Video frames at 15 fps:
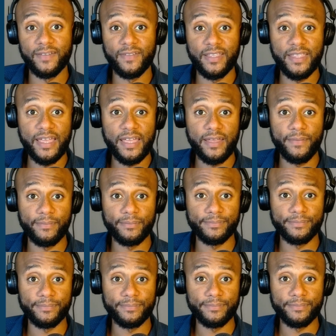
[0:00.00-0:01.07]
of the day.
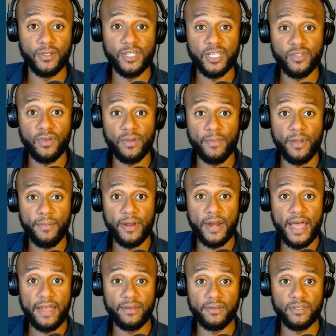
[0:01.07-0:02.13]
So just remember
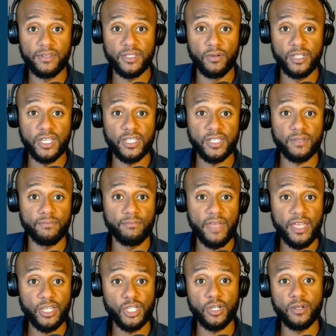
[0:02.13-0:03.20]
that. So just
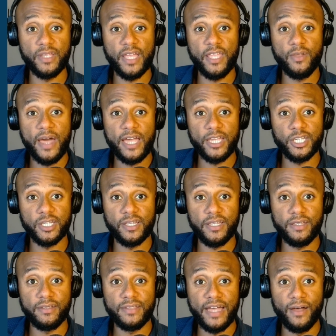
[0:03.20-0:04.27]
make sure that you
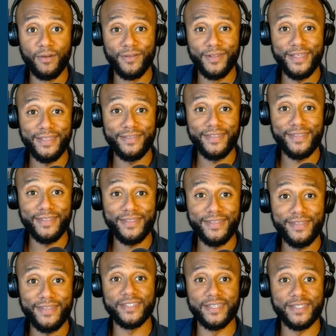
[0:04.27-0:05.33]
actually not only think of
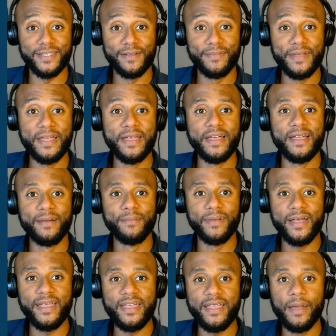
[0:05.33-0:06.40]
the system,
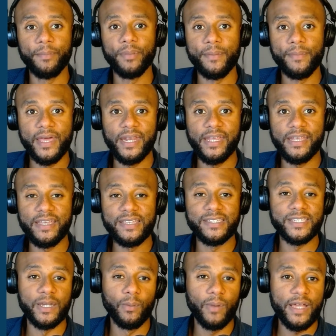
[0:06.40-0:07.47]
but implement it in
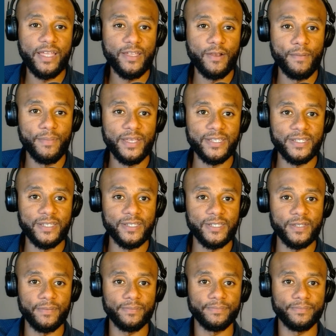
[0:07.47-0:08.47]
some way in your business.